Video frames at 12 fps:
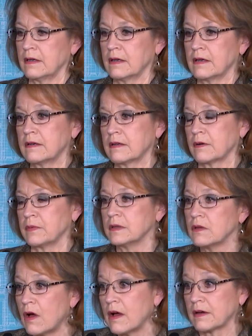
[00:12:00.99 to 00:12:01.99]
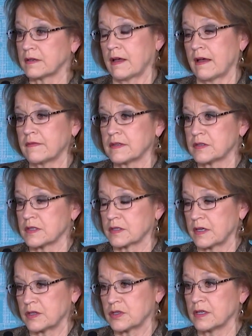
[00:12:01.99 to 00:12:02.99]
And uh, we long to have this
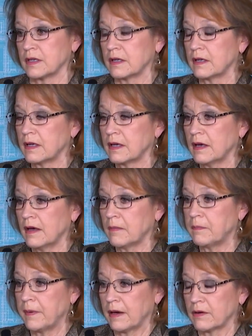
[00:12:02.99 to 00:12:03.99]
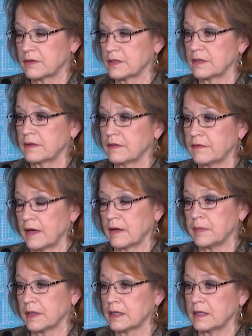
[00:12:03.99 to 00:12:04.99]
discussion about the
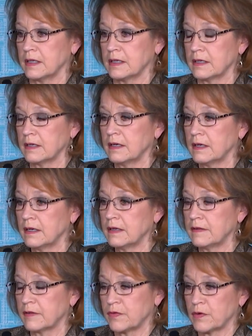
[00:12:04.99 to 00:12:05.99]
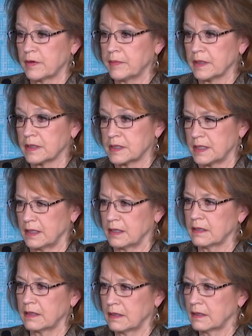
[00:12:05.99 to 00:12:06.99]
viability and the
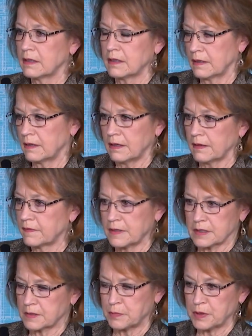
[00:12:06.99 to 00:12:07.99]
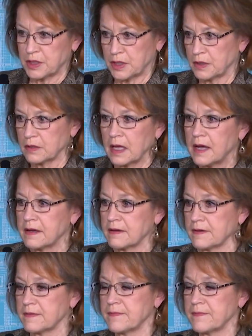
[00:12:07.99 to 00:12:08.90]
affordability of this particular line.